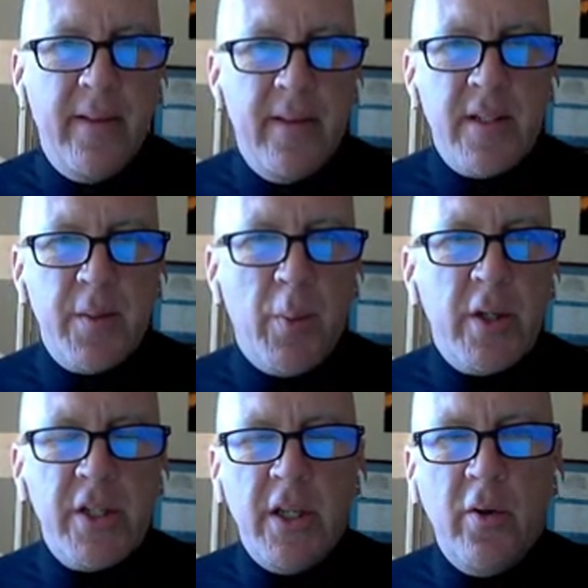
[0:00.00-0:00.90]
this
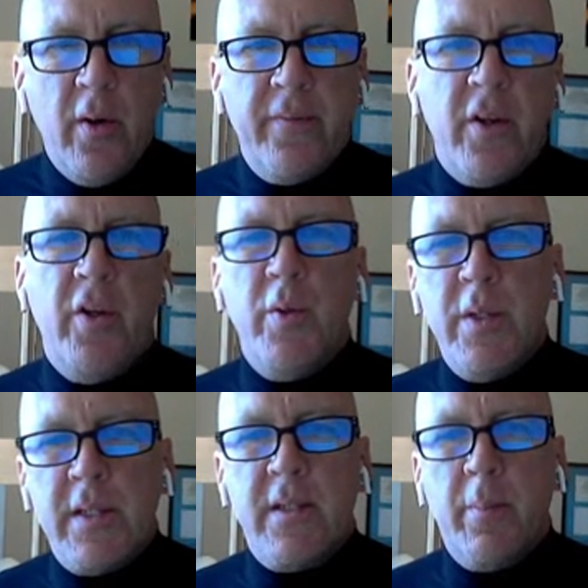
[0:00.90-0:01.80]
spreadsheet, you don't have to use
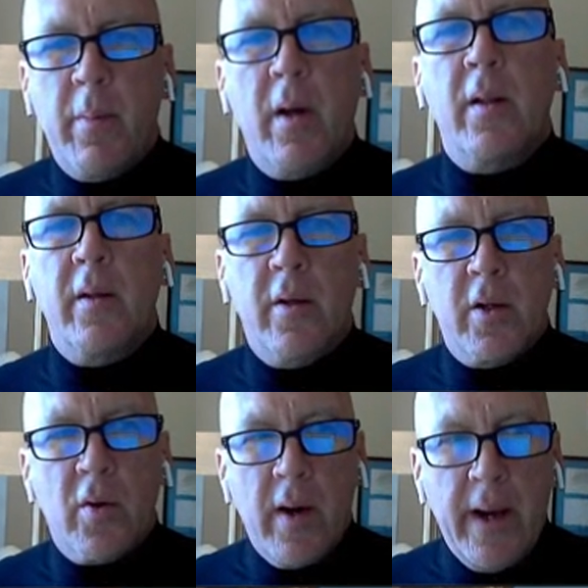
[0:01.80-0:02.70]
this to model your
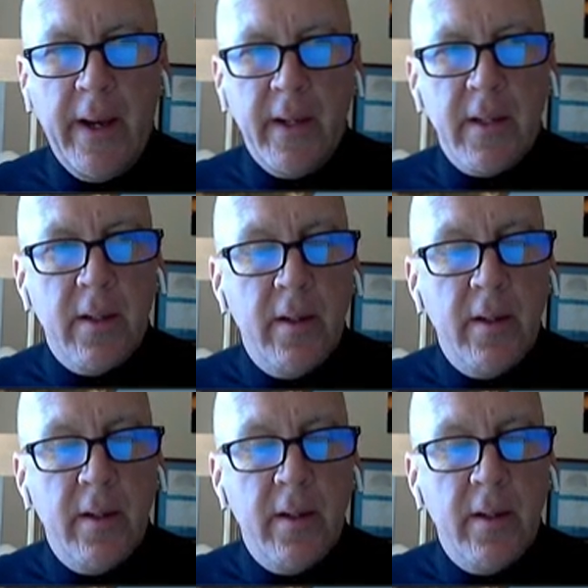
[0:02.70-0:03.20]
grade,